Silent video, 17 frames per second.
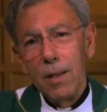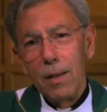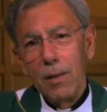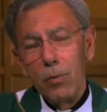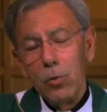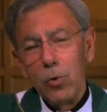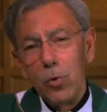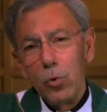
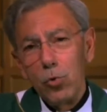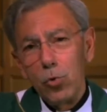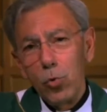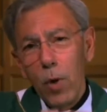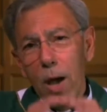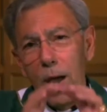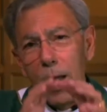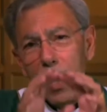to
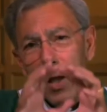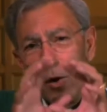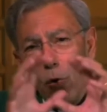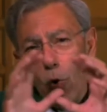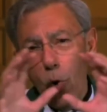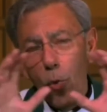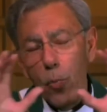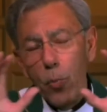try and
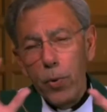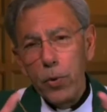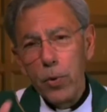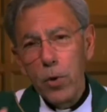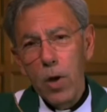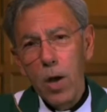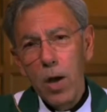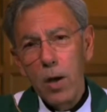open your
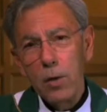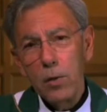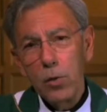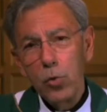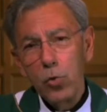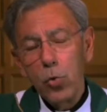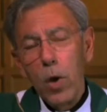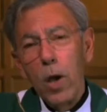heart,
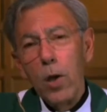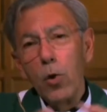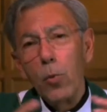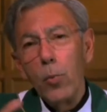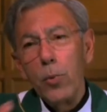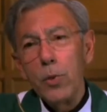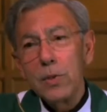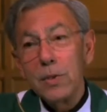try and
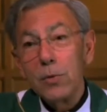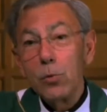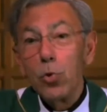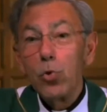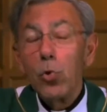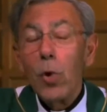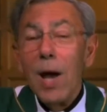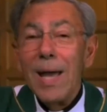open yourself, to
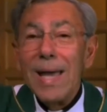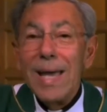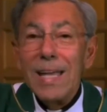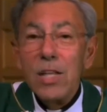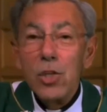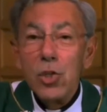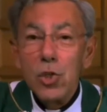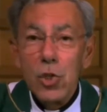try
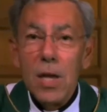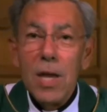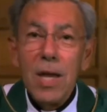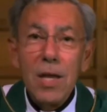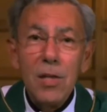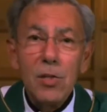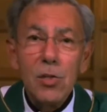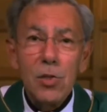and
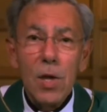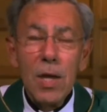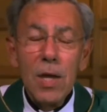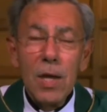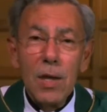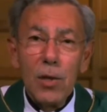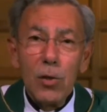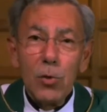change,
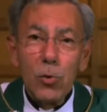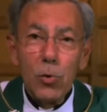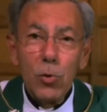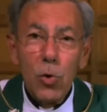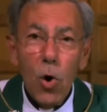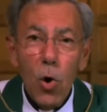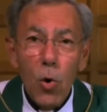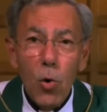to
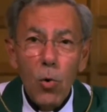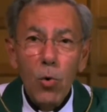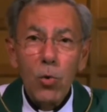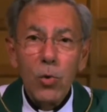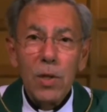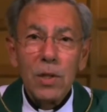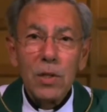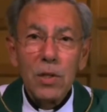know
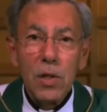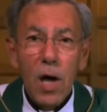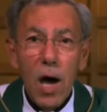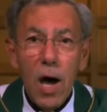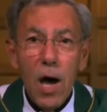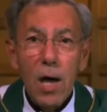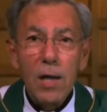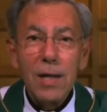that
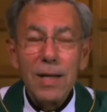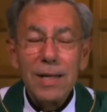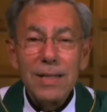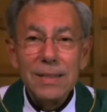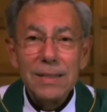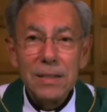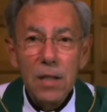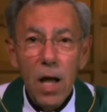God
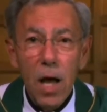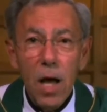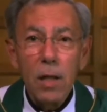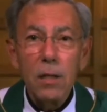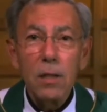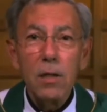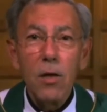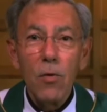is not
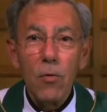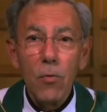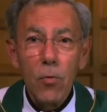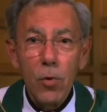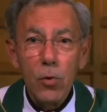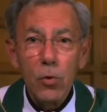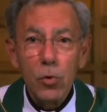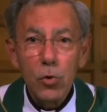
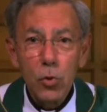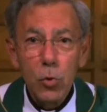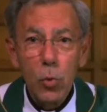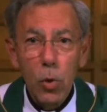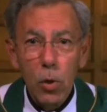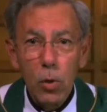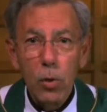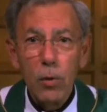
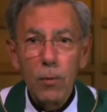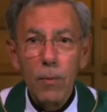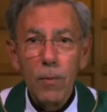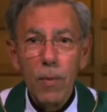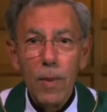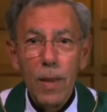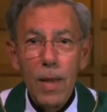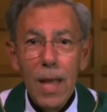virtual,
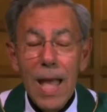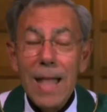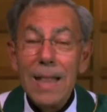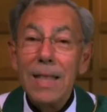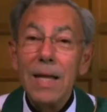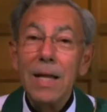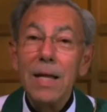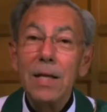
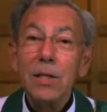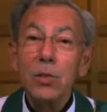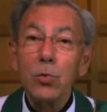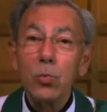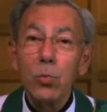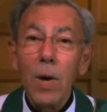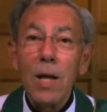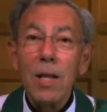that he is
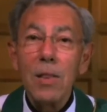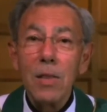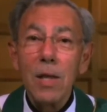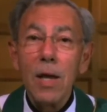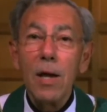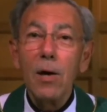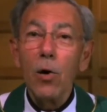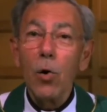right
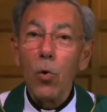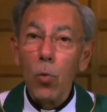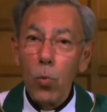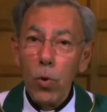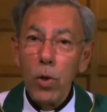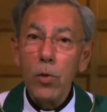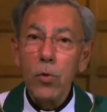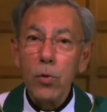there
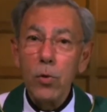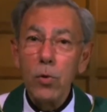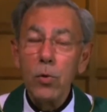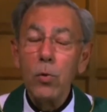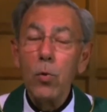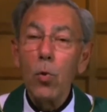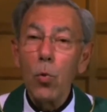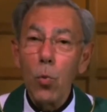with
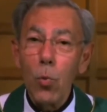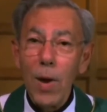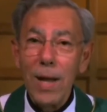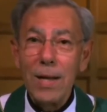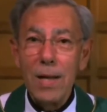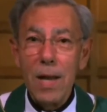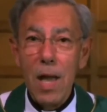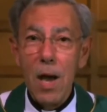you right
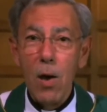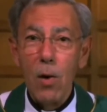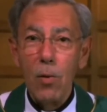now.